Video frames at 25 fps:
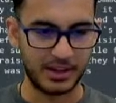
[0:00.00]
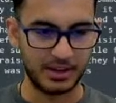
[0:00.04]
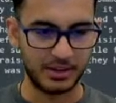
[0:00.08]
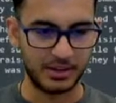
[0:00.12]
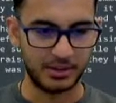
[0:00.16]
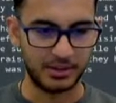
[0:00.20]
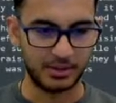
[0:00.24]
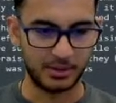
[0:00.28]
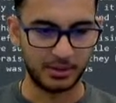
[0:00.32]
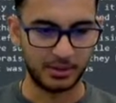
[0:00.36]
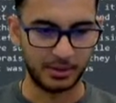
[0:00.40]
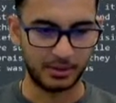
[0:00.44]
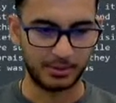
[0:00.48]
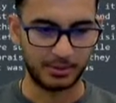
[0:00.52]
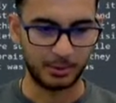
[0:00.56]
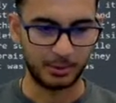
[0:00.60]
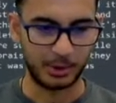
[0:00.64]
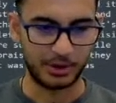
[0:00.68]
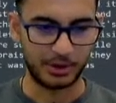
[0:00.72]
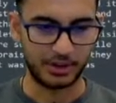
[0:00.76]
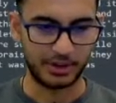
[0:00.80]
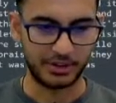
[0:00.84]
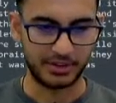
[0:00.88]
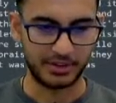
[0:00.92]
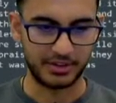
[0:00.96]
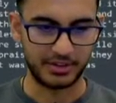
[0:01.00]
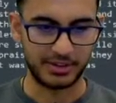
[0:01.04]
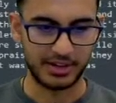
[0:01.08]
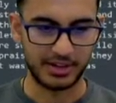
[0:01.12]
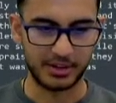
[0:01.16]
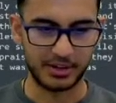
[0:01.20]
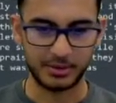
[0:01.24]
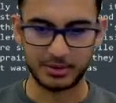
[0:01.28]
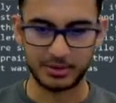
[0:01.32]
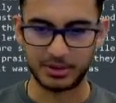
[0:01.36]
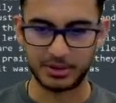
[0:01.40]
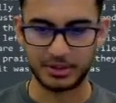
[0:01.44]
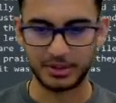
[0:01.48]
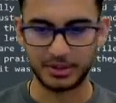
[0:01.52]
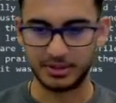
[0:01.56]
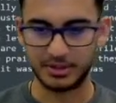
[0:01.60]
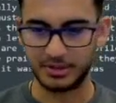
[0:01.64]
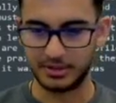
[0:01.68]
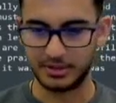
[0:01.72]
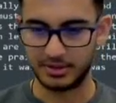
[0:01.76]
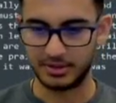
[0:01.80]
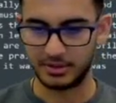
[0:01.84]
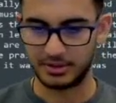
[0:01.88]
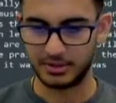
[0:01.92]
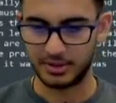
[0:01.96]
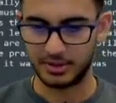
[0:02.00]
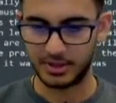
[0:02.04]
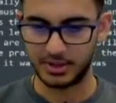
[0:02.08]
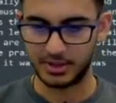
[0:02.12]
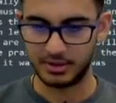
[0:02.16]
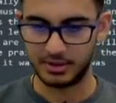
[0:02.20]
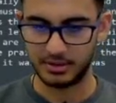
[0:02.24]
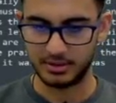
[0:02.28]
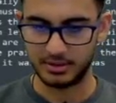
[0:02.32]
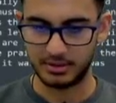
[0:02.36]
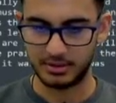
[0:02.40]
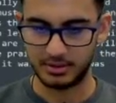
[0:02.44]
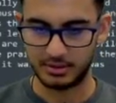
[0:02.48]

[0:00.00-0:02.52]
So if we run this now, it should run.